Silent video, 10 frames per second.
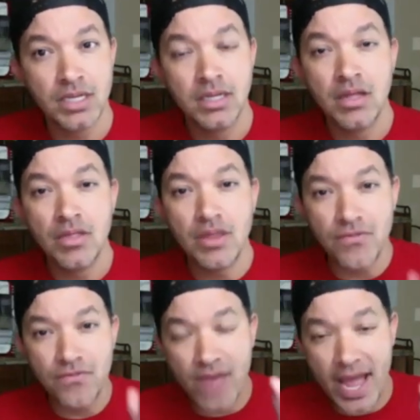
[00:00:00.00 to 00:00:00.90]
The
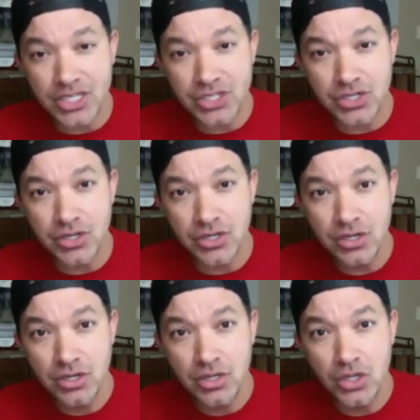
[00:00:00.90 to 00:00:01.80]
faster
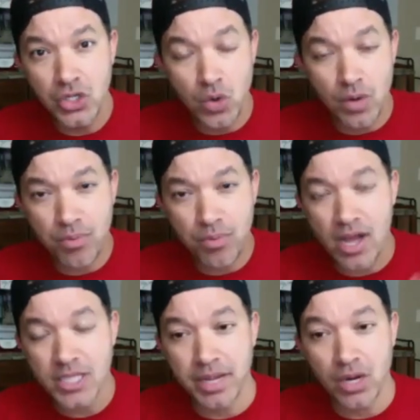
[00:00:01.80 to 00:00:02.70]
your
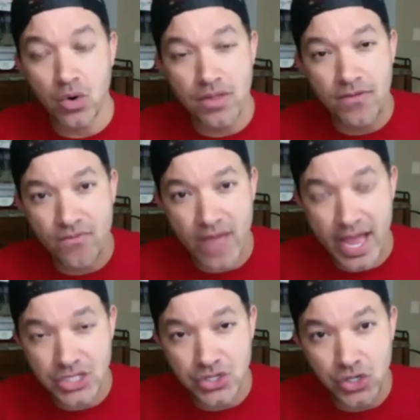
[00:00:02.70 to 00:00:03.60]
prospect or the
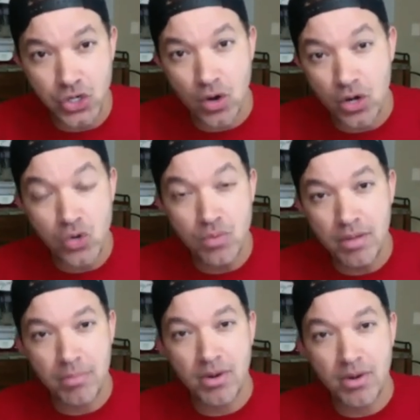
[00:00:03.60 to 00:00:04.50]
faster your new
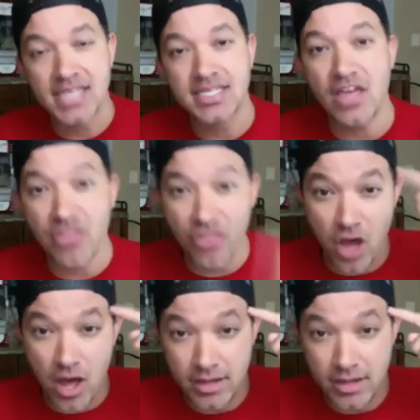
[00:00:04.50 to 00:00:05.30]
member has that thought,